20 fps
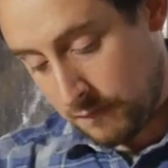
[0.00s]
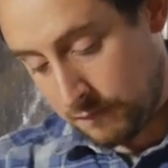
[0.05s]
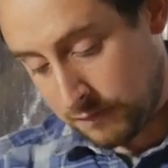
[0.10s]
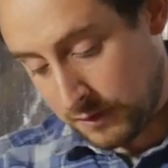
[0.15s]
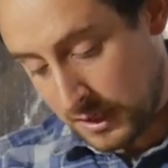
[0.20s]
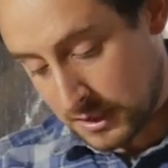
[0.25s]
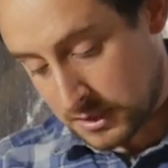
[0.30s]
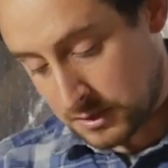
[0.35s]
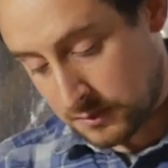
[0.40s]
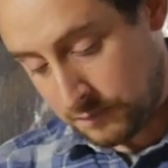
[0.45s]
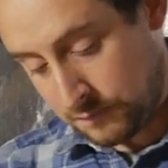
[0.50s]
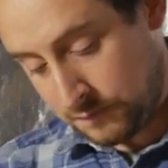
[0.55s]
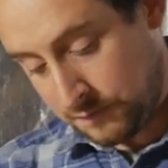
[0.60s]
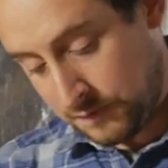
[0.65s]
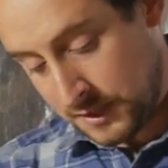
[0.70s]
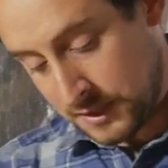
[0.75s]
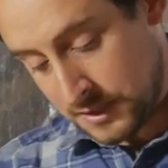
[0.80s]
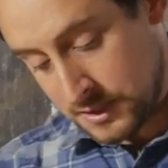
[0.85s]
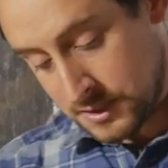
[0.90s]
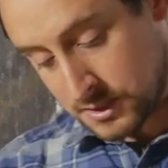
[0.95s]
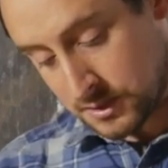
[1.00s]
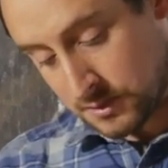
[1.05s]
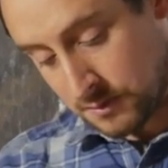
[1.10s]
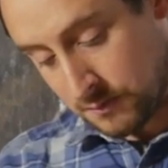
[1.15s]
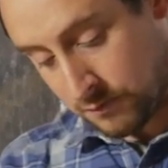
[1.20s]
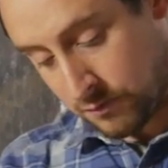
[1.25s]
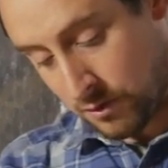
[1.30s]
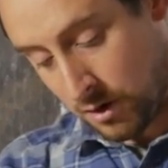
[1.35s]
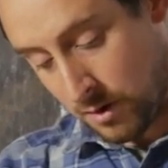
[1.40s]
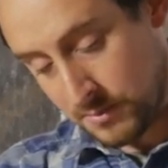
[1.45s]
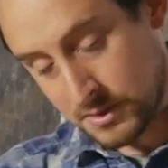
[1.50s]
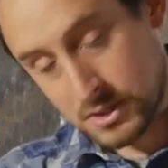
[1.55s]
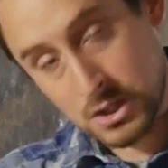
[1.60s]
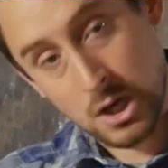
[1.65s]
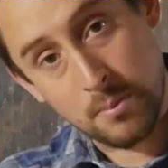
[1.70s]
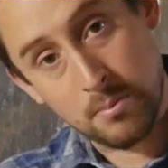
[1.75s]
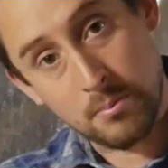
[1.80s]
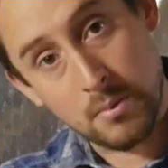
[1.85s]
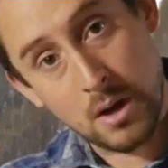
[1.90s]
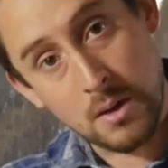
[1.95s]
flush finish from the
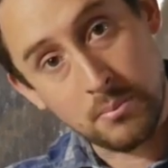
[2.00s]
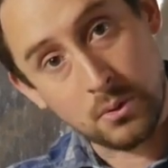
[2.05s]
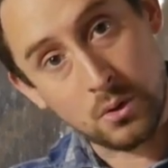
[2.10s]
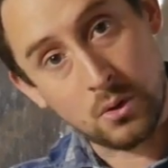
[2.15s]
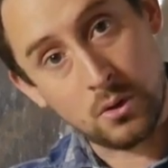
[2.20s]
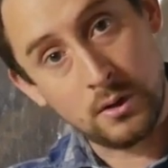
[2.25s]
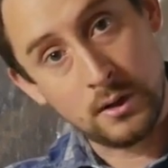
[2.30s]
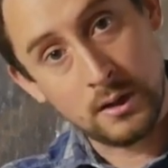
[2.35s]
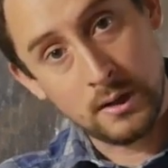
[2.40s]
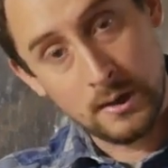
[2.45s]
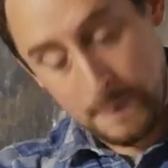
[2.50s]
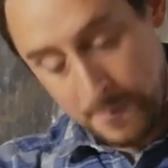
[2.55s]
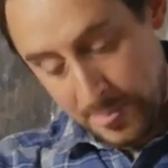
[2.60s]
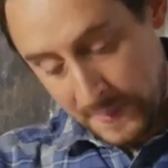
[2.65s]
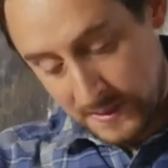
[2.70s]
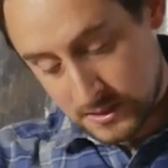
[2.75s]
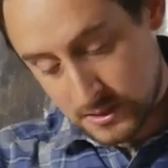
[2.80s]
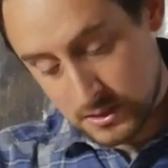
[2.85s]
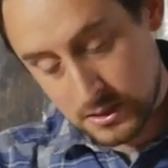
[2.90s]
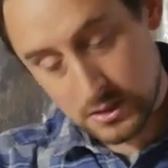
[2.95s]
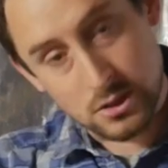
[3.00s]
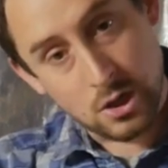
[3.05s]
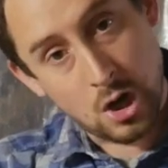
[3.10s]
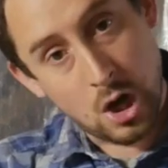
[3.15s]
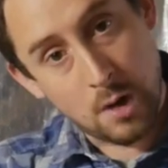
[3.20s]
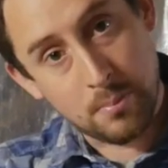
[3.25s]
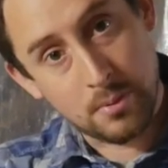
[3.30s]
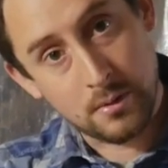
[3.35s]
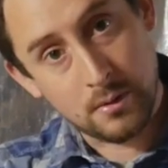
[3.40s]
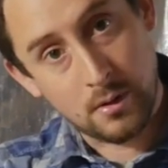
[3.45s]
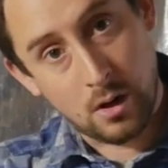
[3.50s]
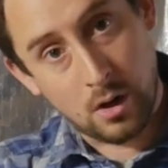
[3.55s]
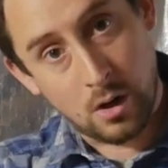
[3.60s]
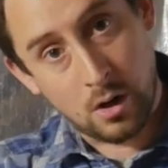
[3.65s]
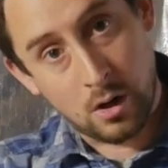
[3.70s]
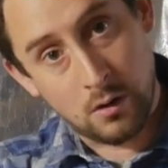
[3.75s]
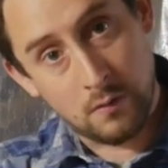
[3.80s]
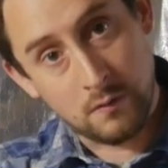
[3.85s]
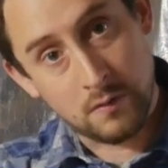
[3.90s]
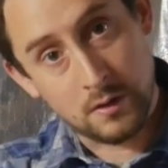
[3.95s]
top of my board to the top
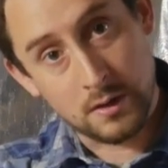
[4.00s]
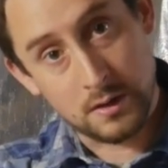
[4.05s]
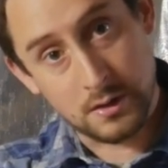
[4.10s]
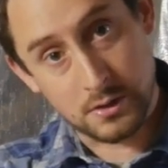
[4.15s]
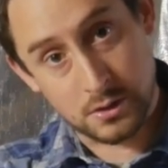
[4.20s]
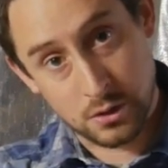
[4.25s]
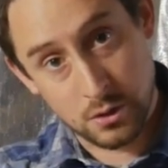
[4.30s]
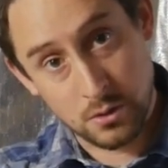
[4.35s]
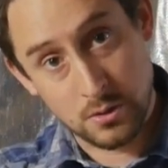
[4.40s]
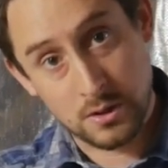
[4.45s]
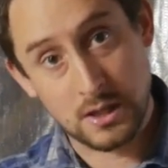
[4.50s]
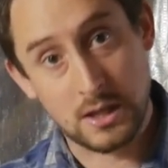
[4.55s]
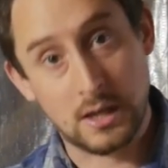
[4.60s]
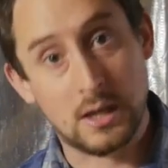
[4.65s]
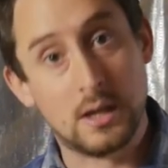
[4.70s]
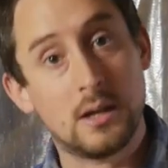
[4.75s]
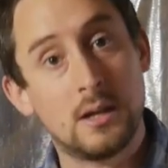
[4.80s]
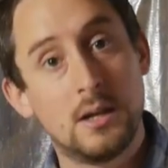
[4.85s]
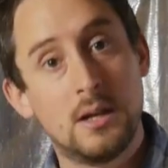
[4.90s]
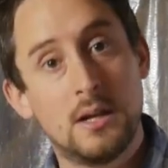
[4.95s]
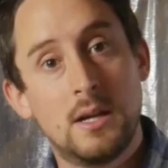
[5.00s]
of the tooth here.